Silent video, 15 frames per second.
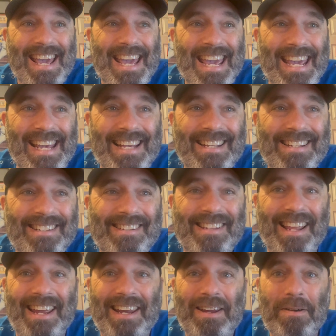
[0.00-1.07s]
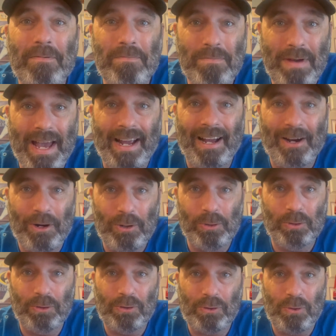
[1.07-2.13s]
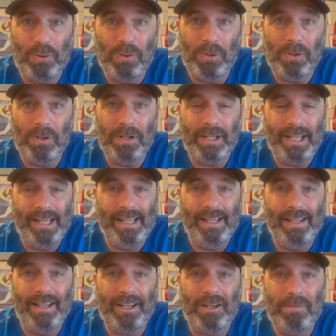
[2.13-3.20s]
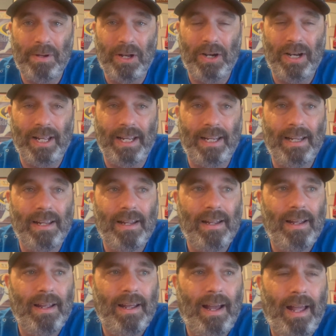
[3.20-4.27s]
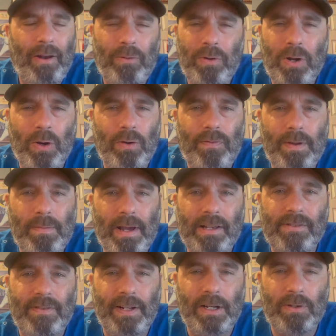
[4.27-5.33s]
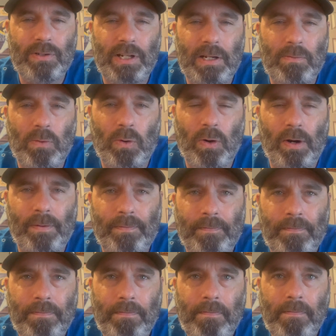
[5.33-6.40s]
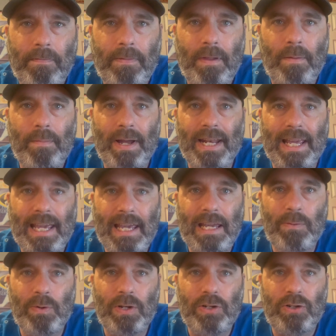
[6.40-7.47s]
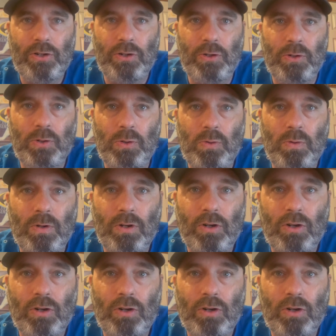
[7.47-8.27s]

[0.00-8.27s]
he is like mega old school in the community. I don't know if he makes videos anymore, but he would do,